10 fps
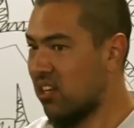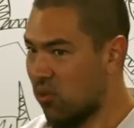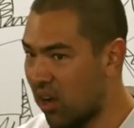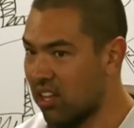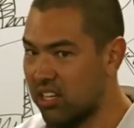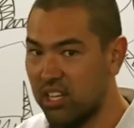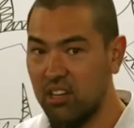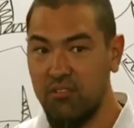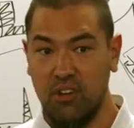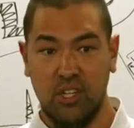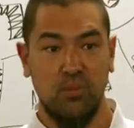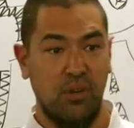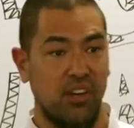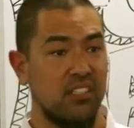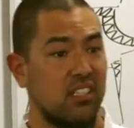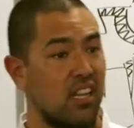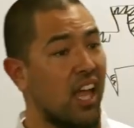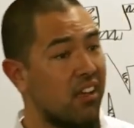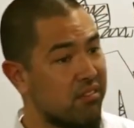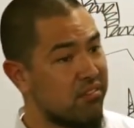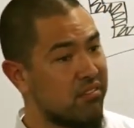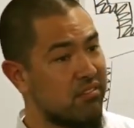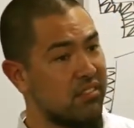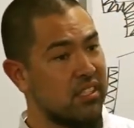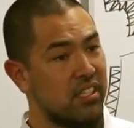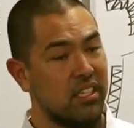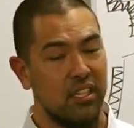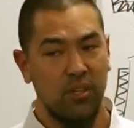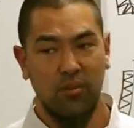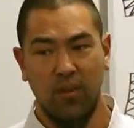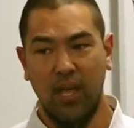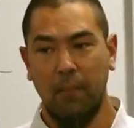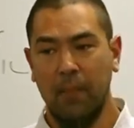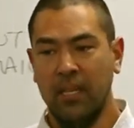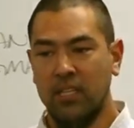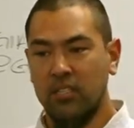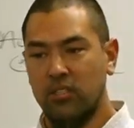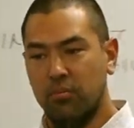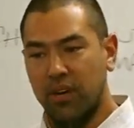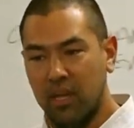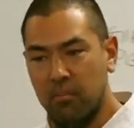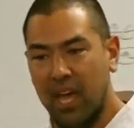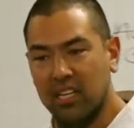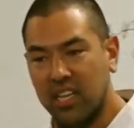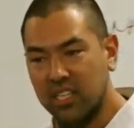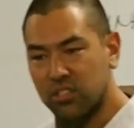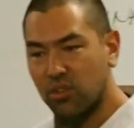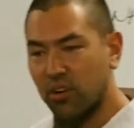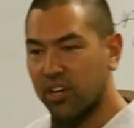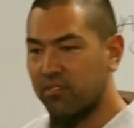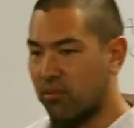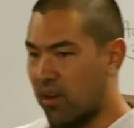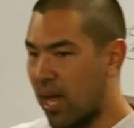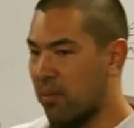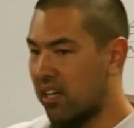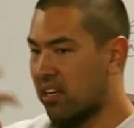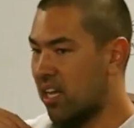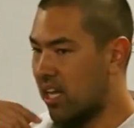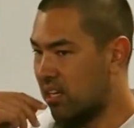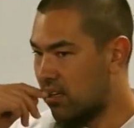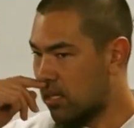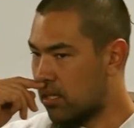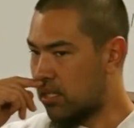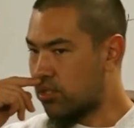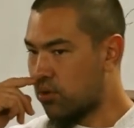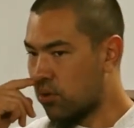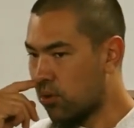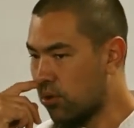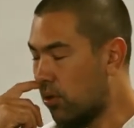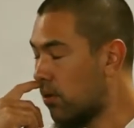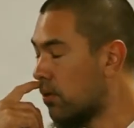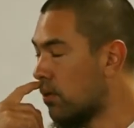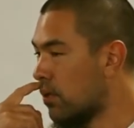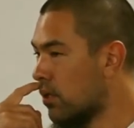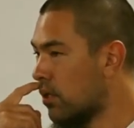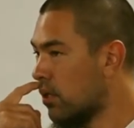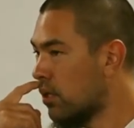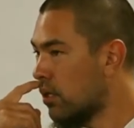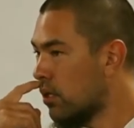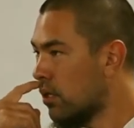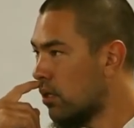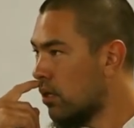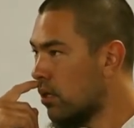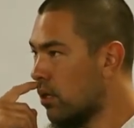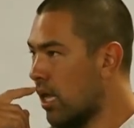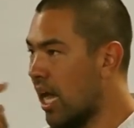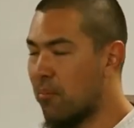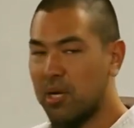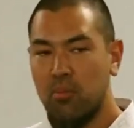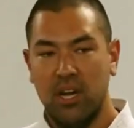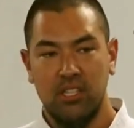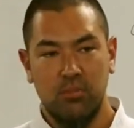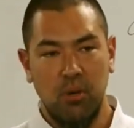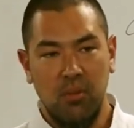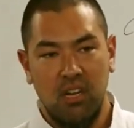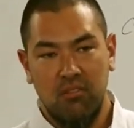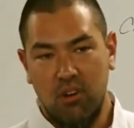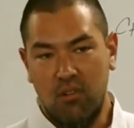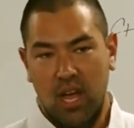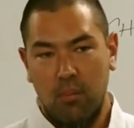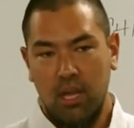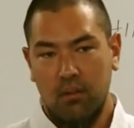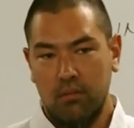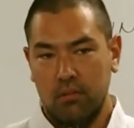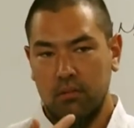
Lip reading: the quality of your experience in life, right? To bring it back to that story of the rabbit and the turtle, how many breaths per minute for a rabbit?